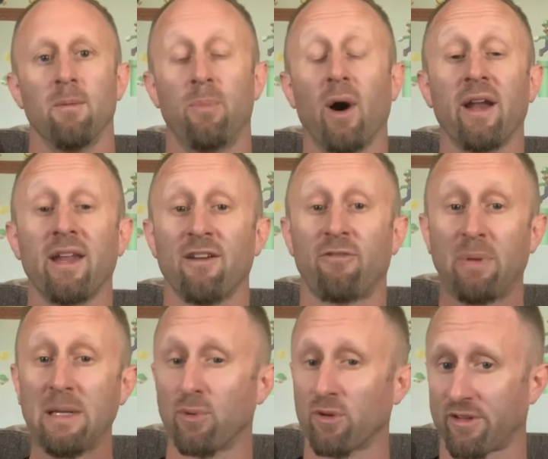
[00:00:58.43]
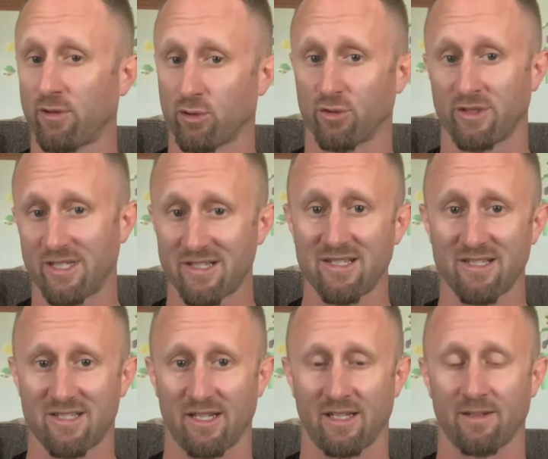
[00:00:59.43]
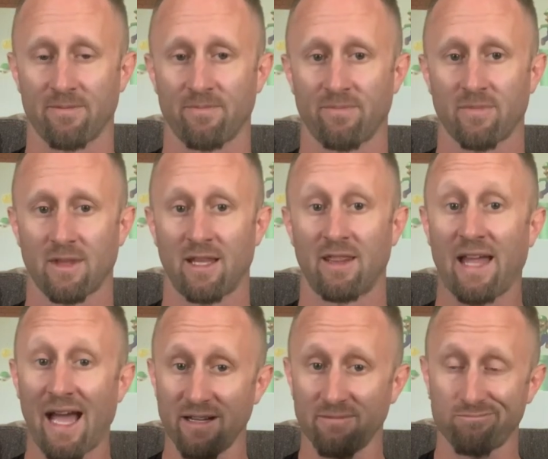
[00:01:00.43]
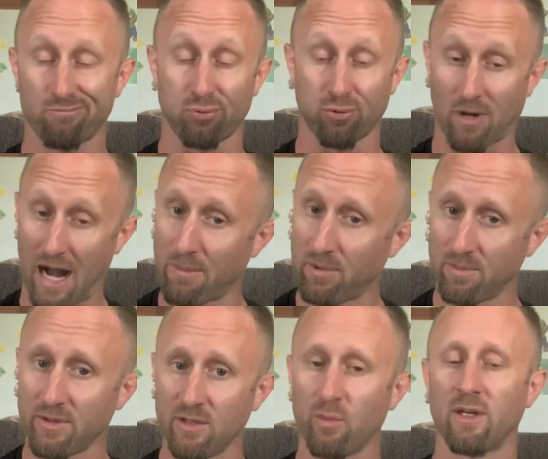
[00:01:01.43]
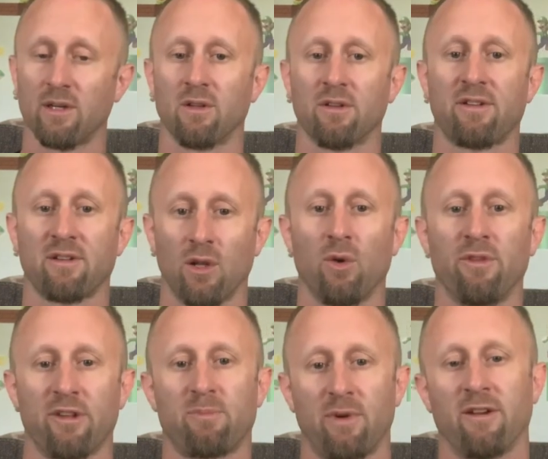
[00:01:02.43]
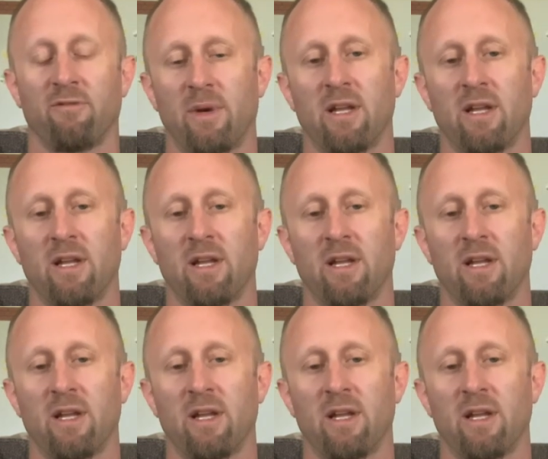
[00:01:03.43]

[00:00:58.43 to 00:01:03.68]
But if people are social distancing, that probably will slow the spread of